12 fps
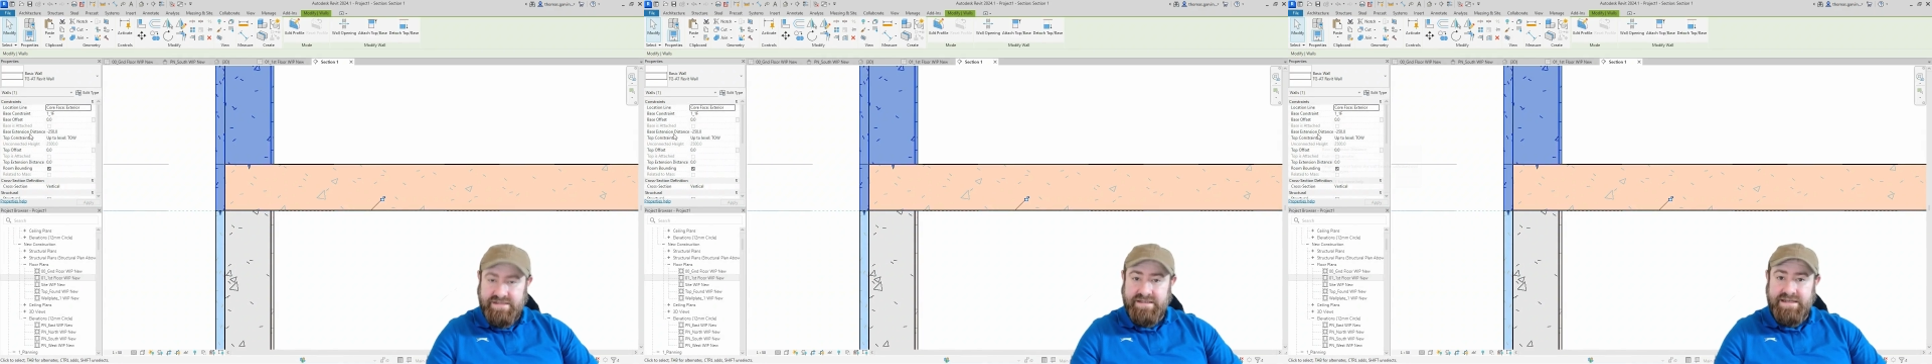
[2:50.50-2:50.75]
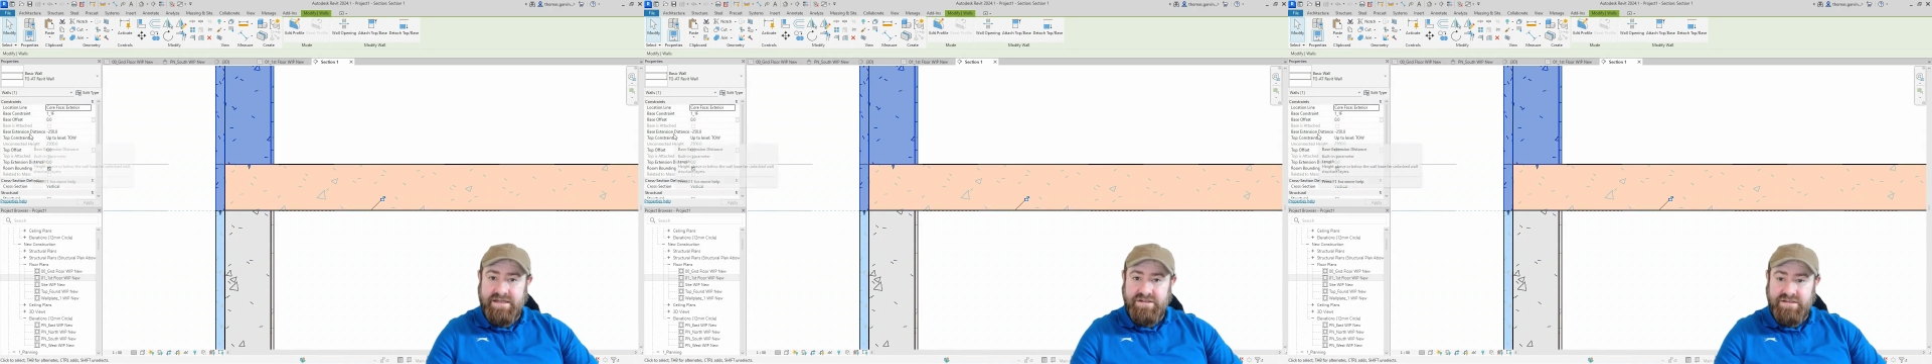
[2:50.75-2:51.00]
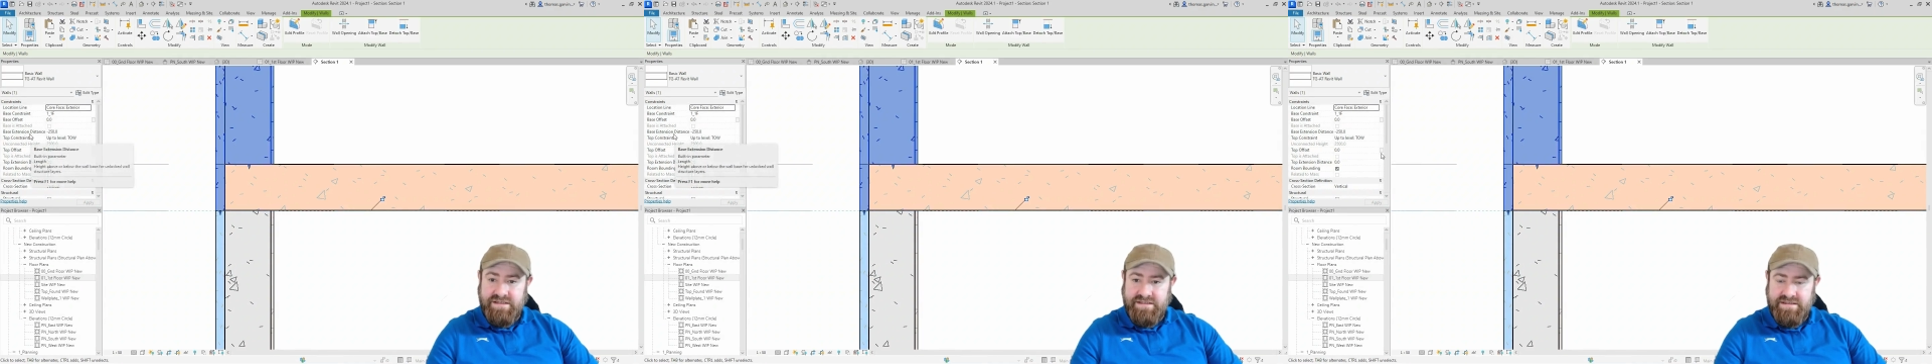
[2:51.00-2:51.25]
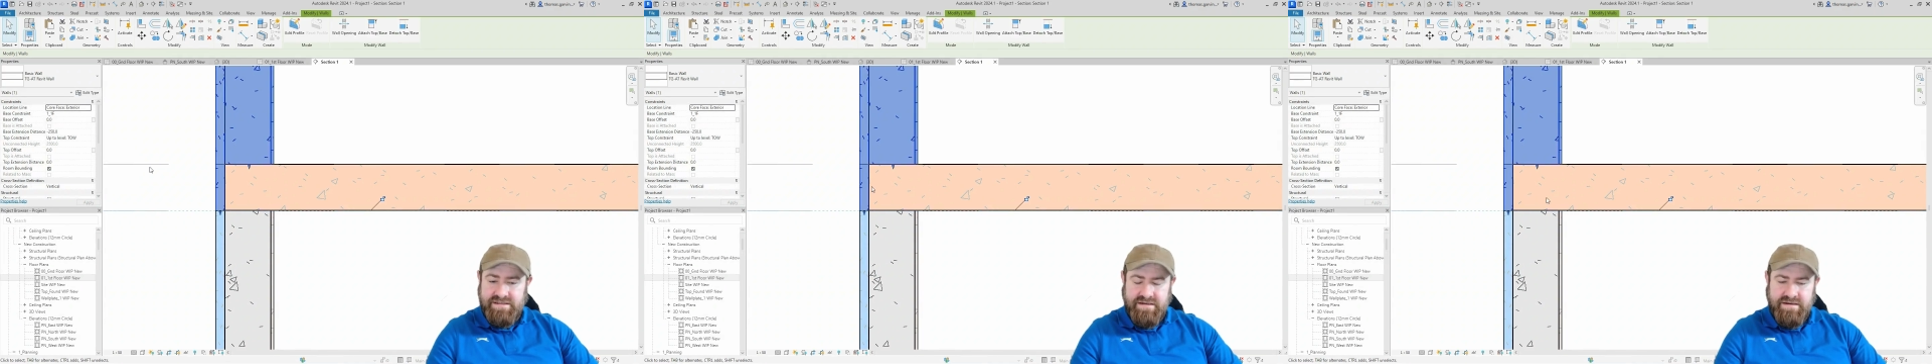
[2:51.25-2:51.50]
extension
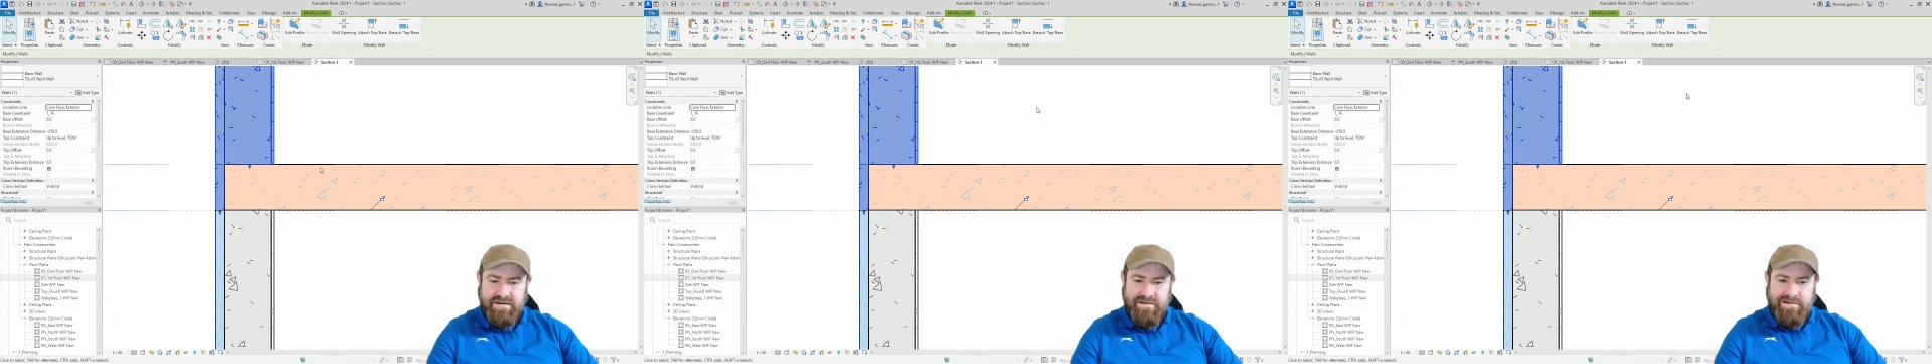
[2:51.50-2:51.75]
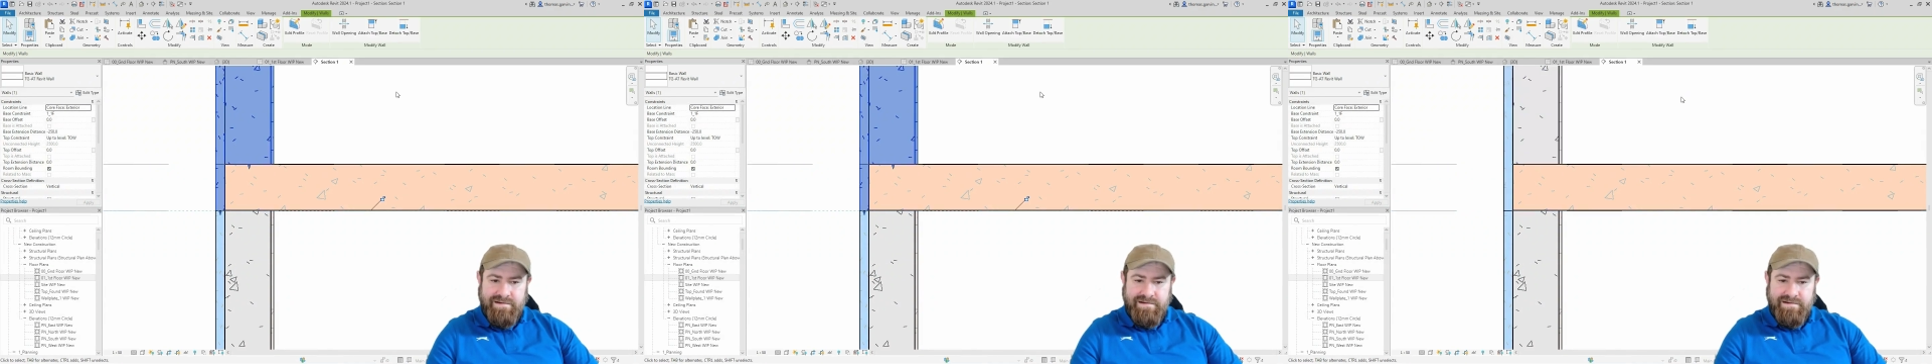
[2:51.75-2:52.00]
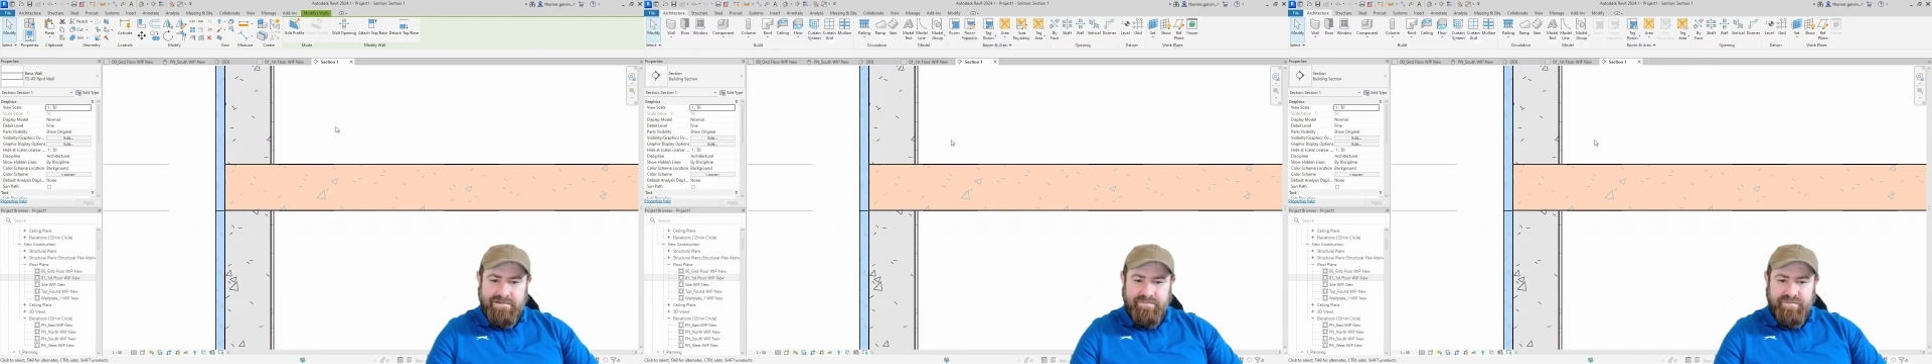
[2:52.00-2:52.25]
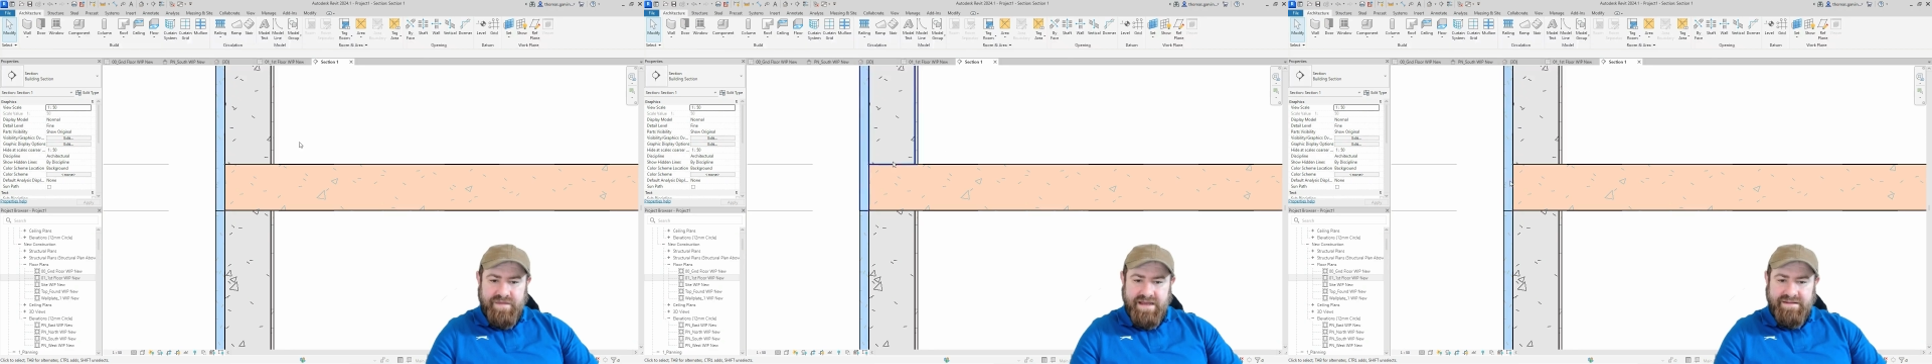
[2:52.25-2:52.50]
distance.
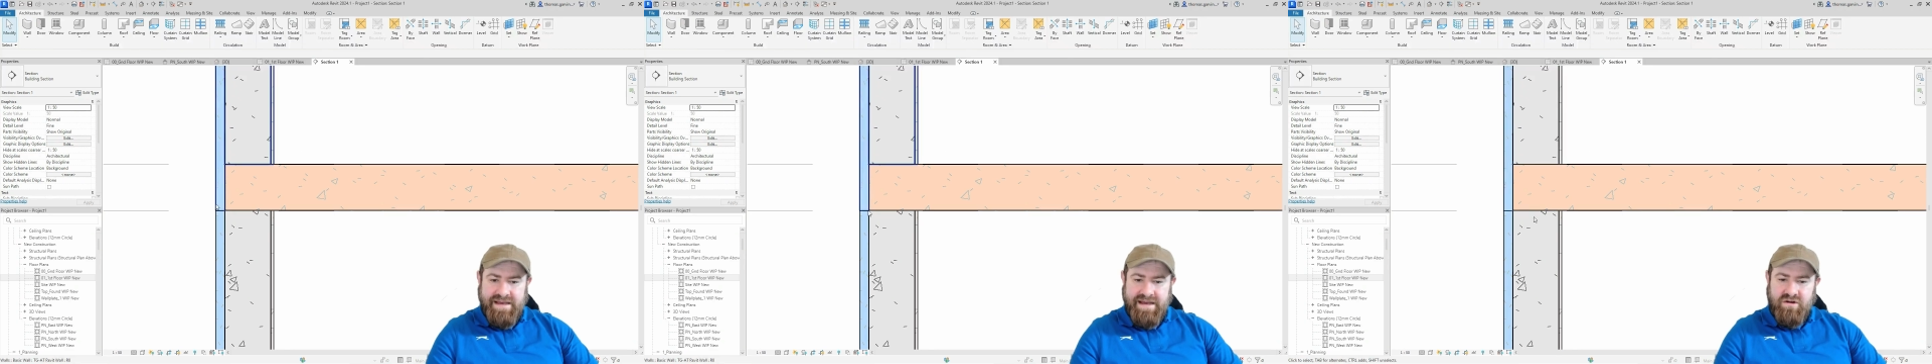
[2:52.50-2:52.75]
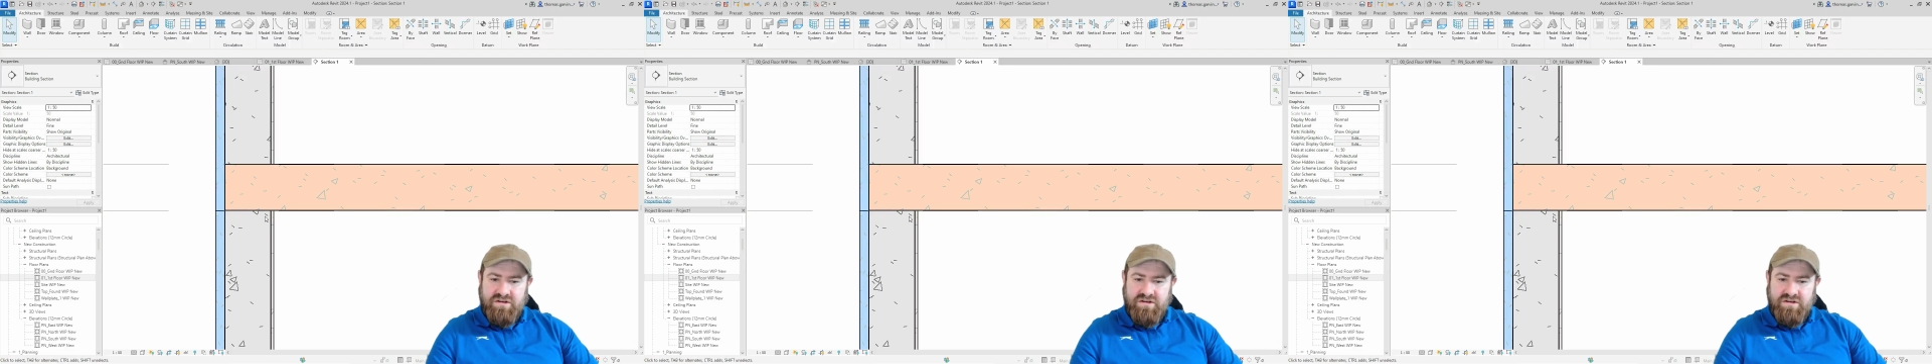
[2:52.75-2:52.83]
And that